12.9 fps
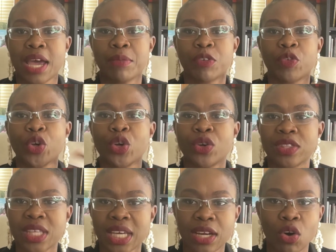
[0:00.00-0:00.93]
Before you
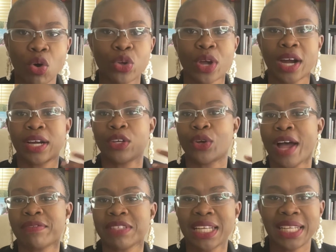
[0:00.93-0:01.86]
think, oh, you
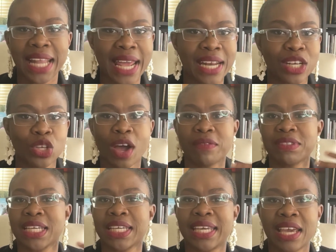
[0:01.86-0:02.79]
have to lend, you have
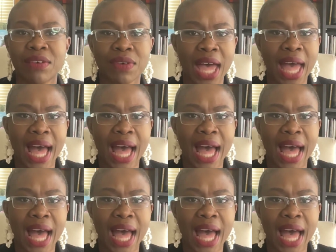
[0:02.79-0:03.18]
to give.